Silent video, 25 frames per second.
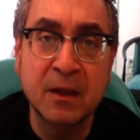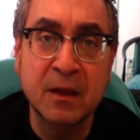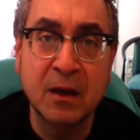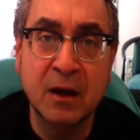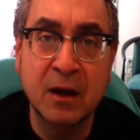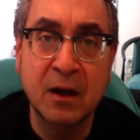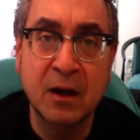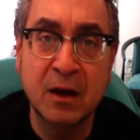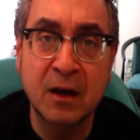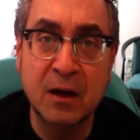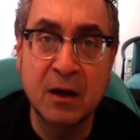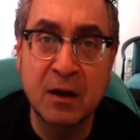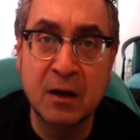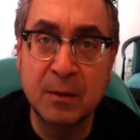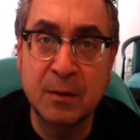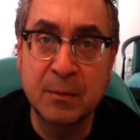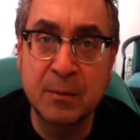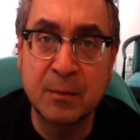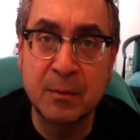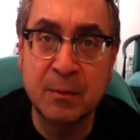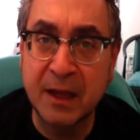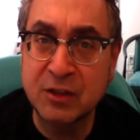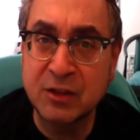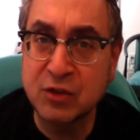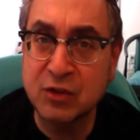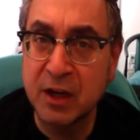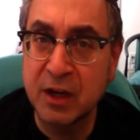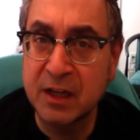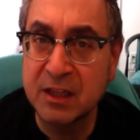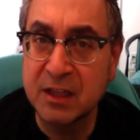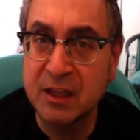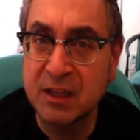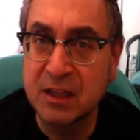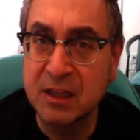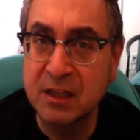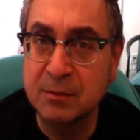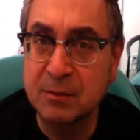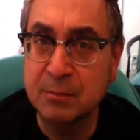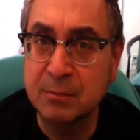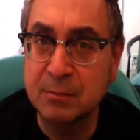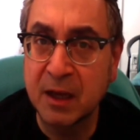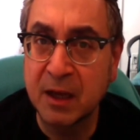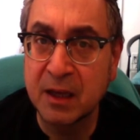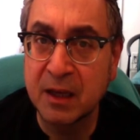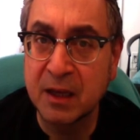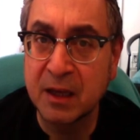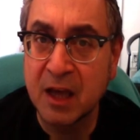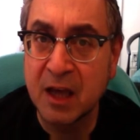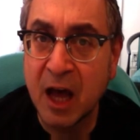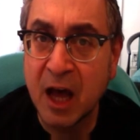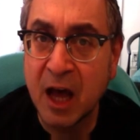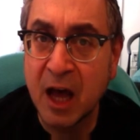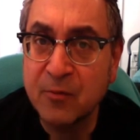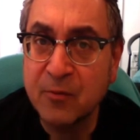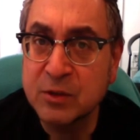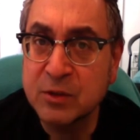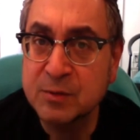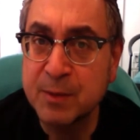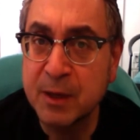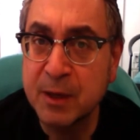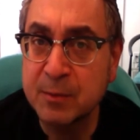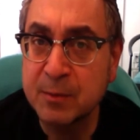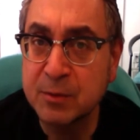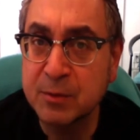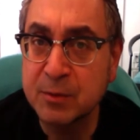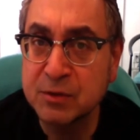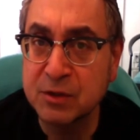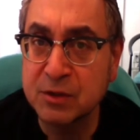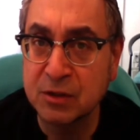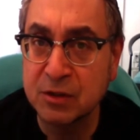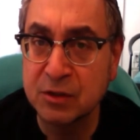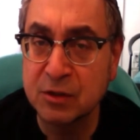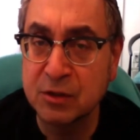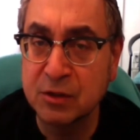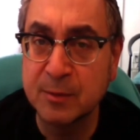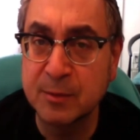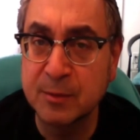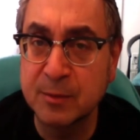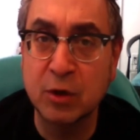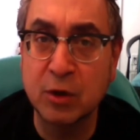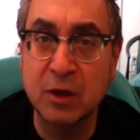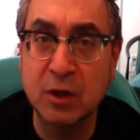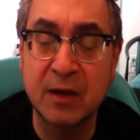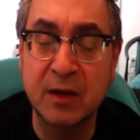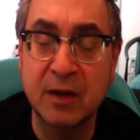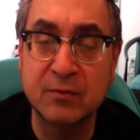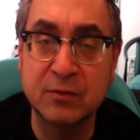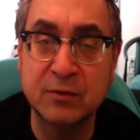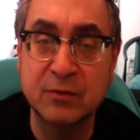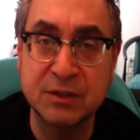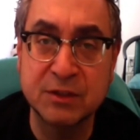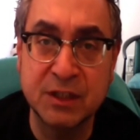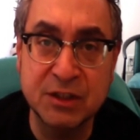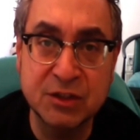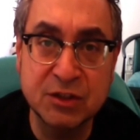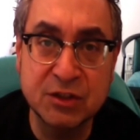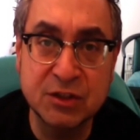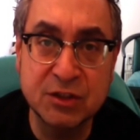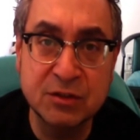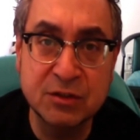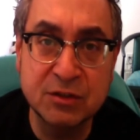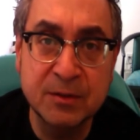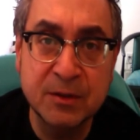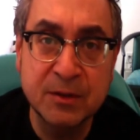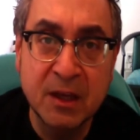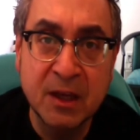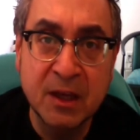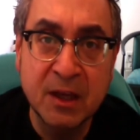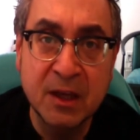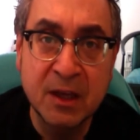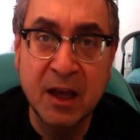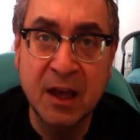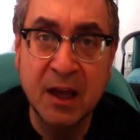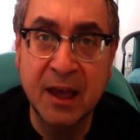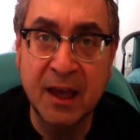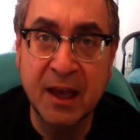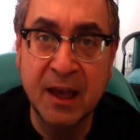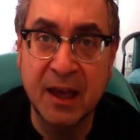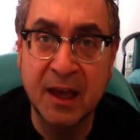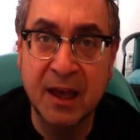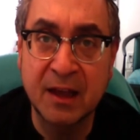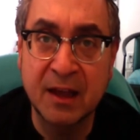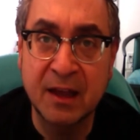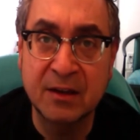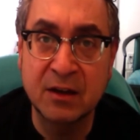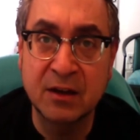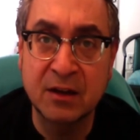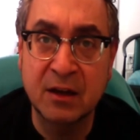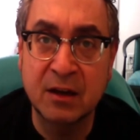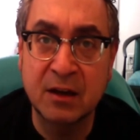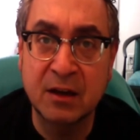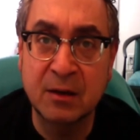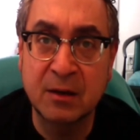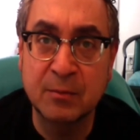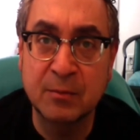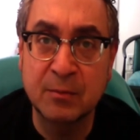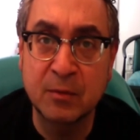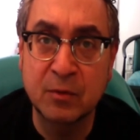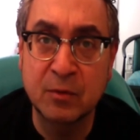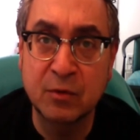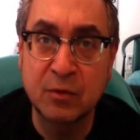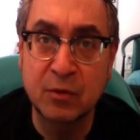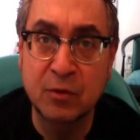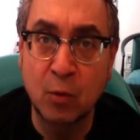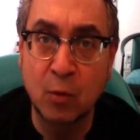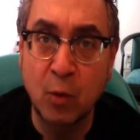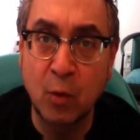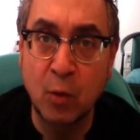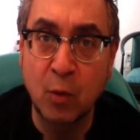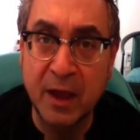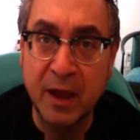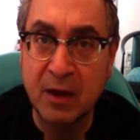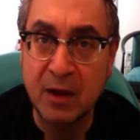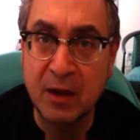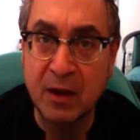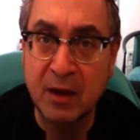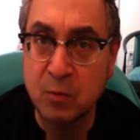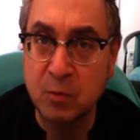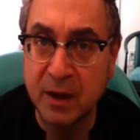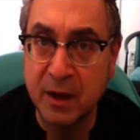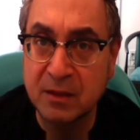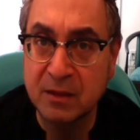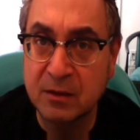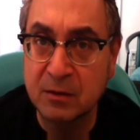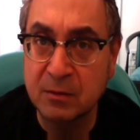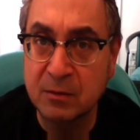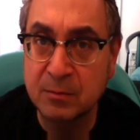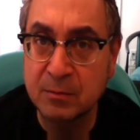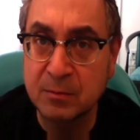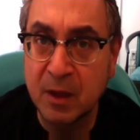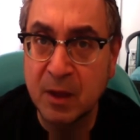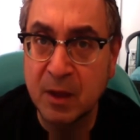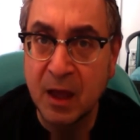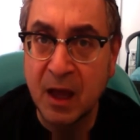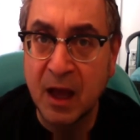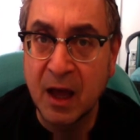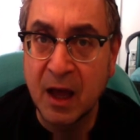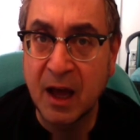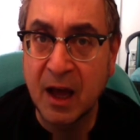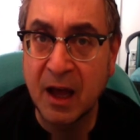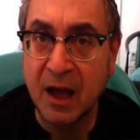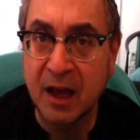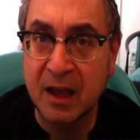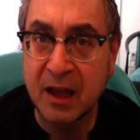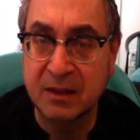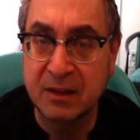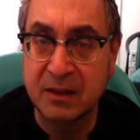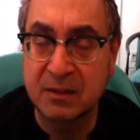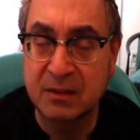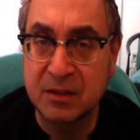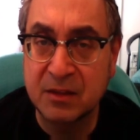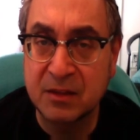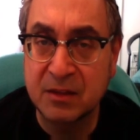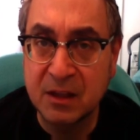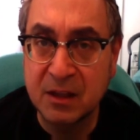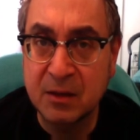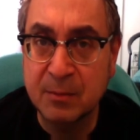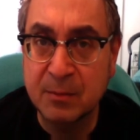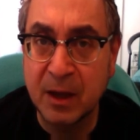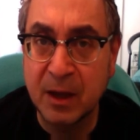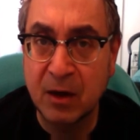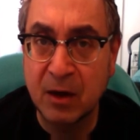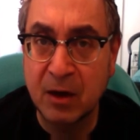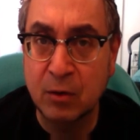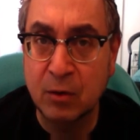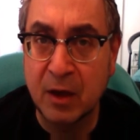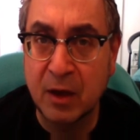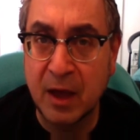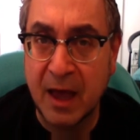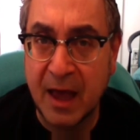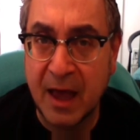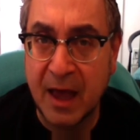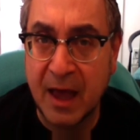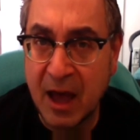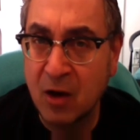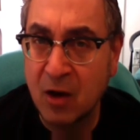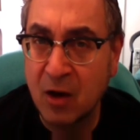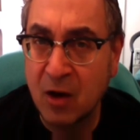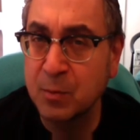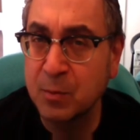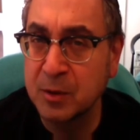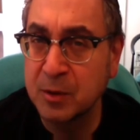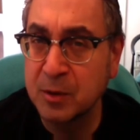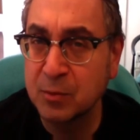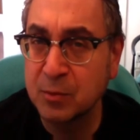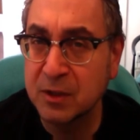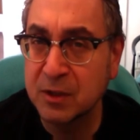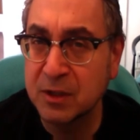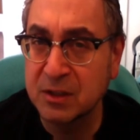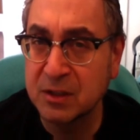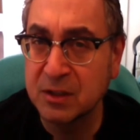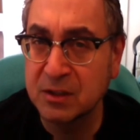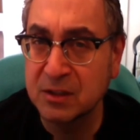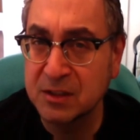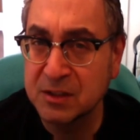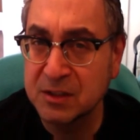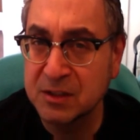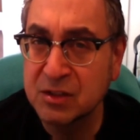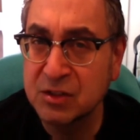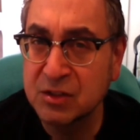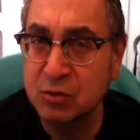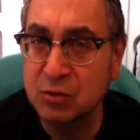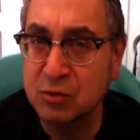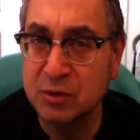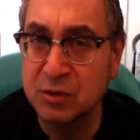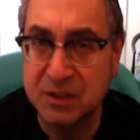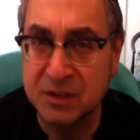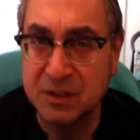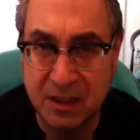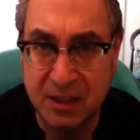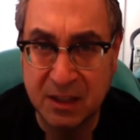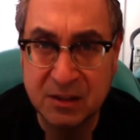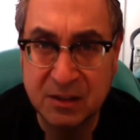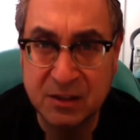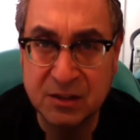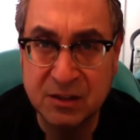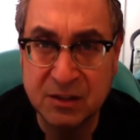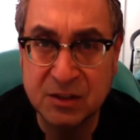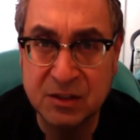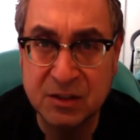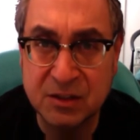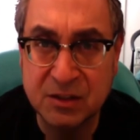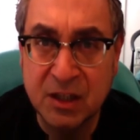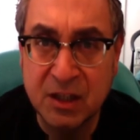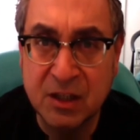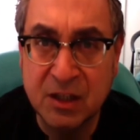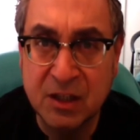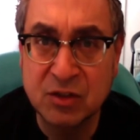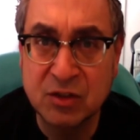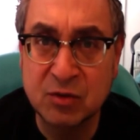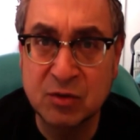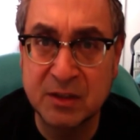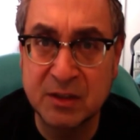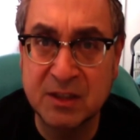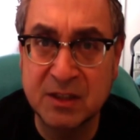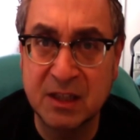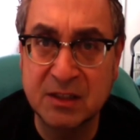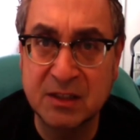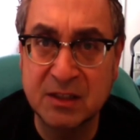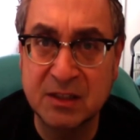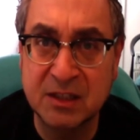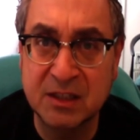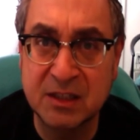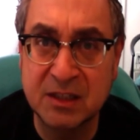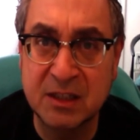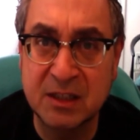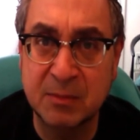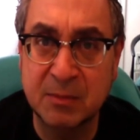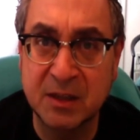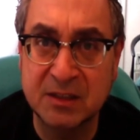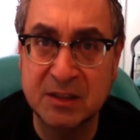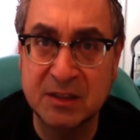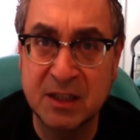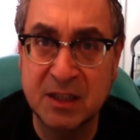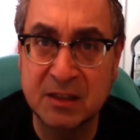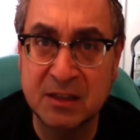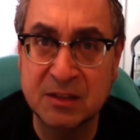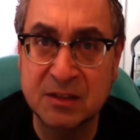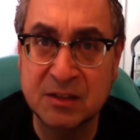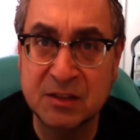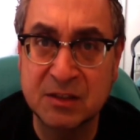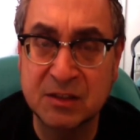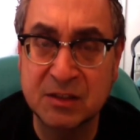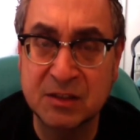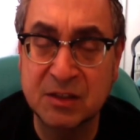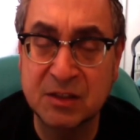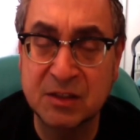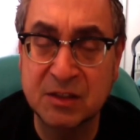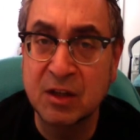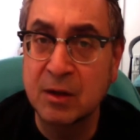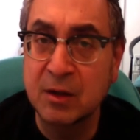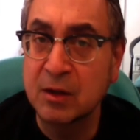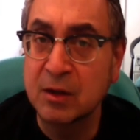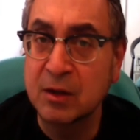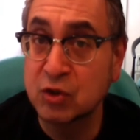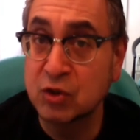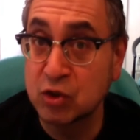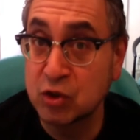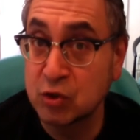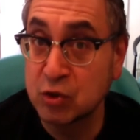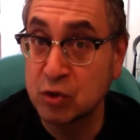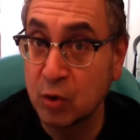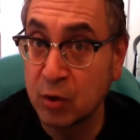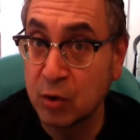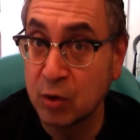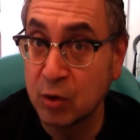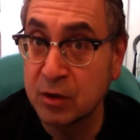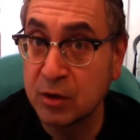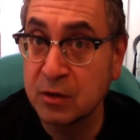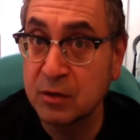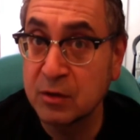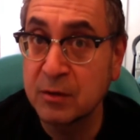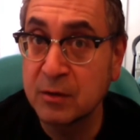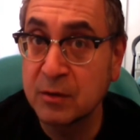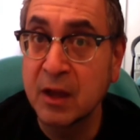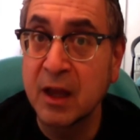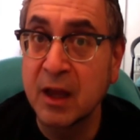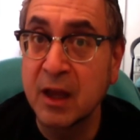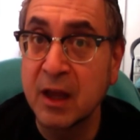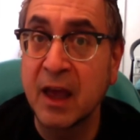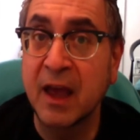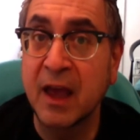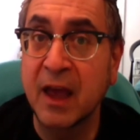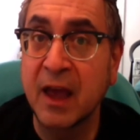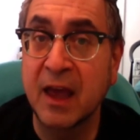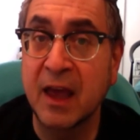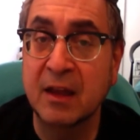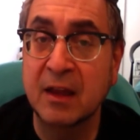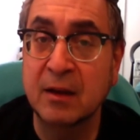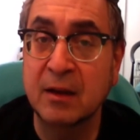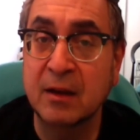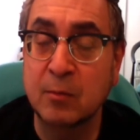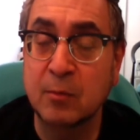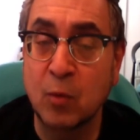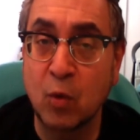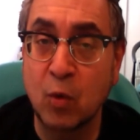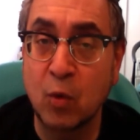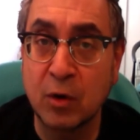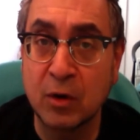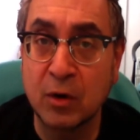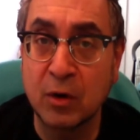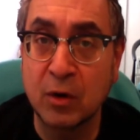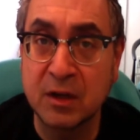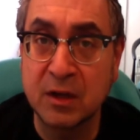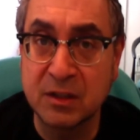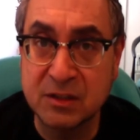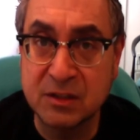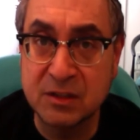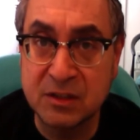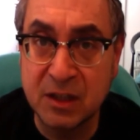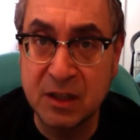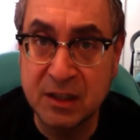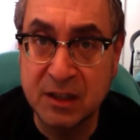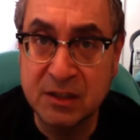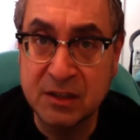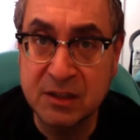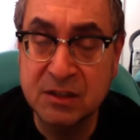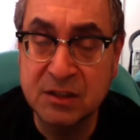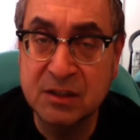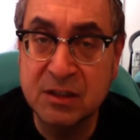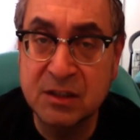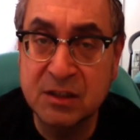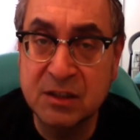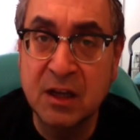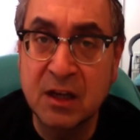I try to keep my conference papers a little bit more conversational, and the way I write them, I think about how people can listen to a sentence, so I tend to keep my sentences shorter and more concise.